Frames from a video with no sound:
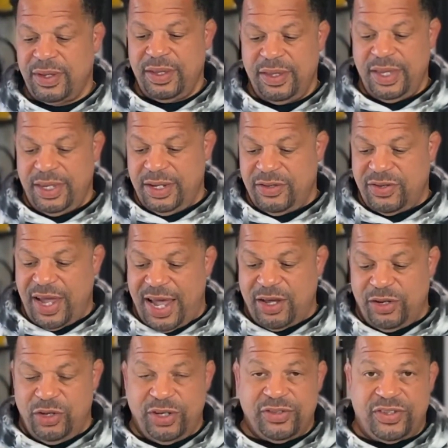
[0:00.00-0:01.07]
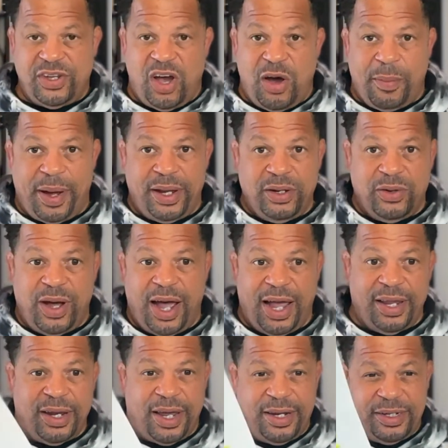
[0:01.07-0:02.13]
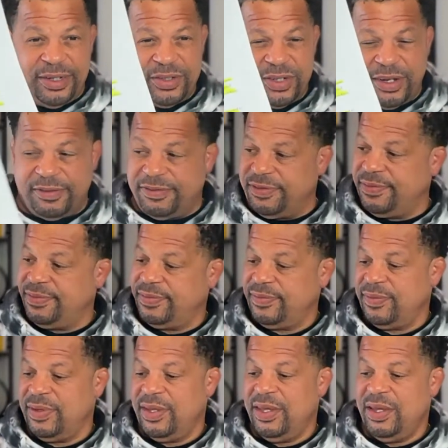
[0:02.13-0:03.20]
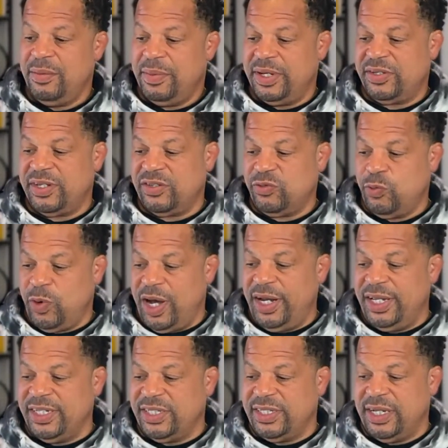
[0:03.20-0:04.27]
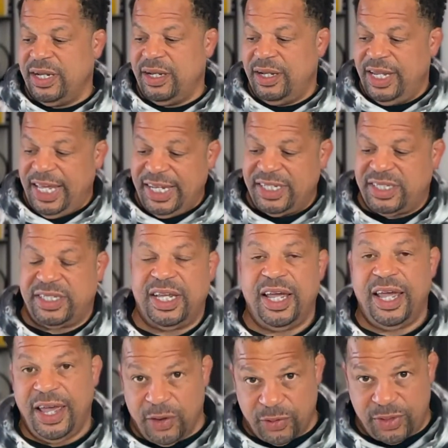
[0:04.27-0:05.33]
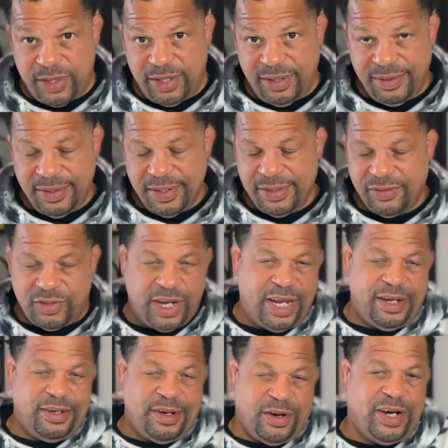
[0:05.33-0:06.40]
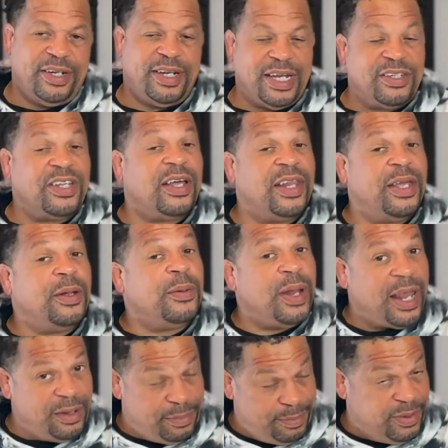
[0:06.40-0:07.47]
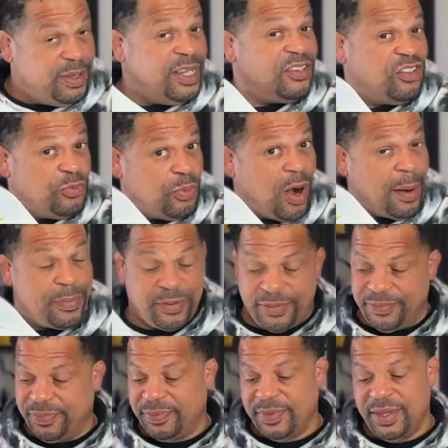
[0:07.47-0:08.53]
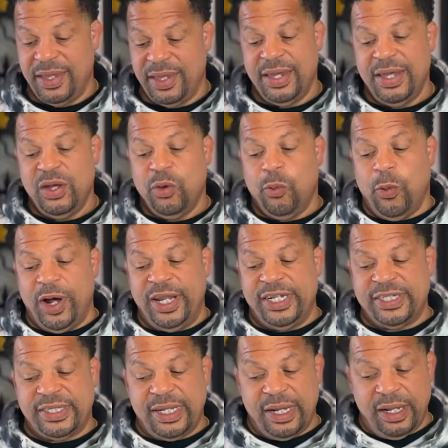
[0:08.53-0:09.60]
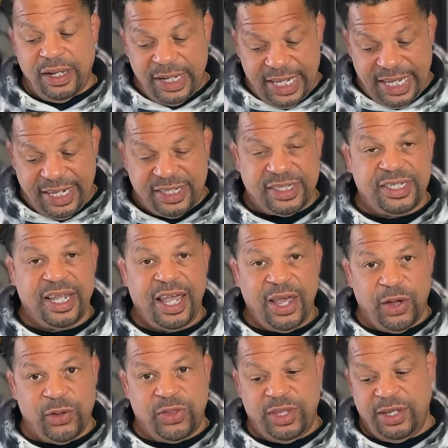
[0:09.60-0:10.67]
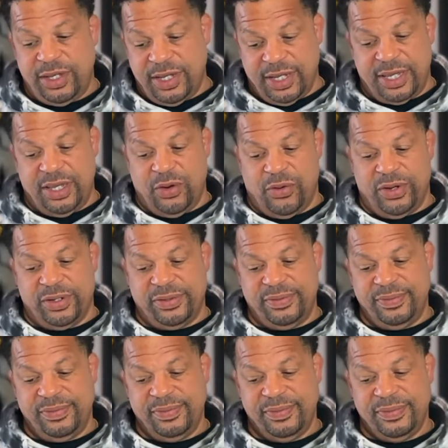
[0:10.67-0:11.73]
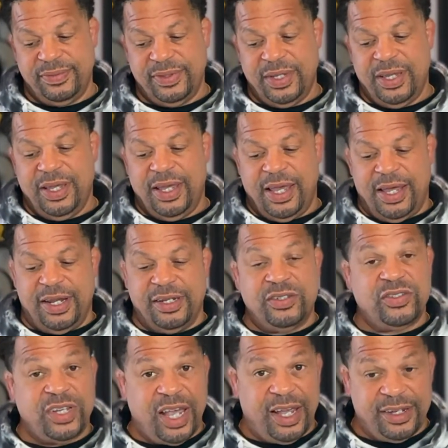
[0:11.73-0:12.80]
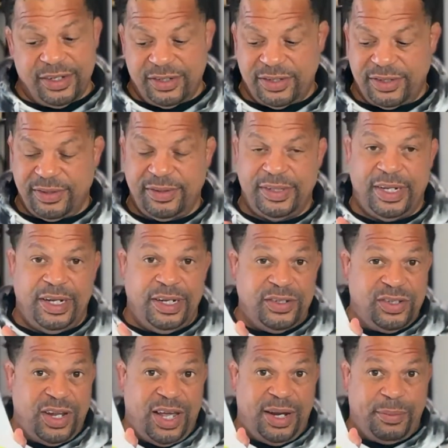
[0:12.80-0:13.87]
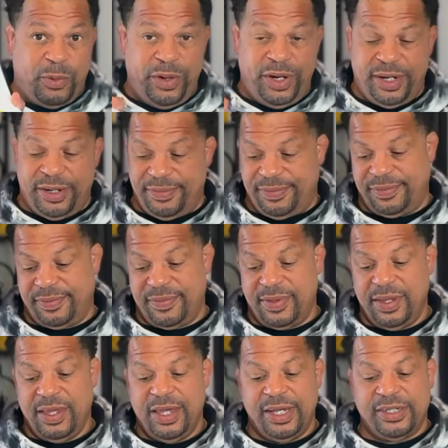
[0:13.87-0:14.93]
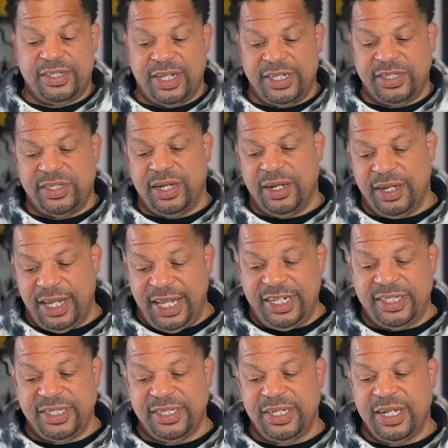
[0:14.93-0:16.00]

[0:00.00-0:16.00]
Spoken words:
in the title, you can see all my little highlighted stuff, but it says, what is the least healthy? So all right, that's how this is proper. What is the least healthy cooking oil? And it says in this line, I'm gonna read it. It says the least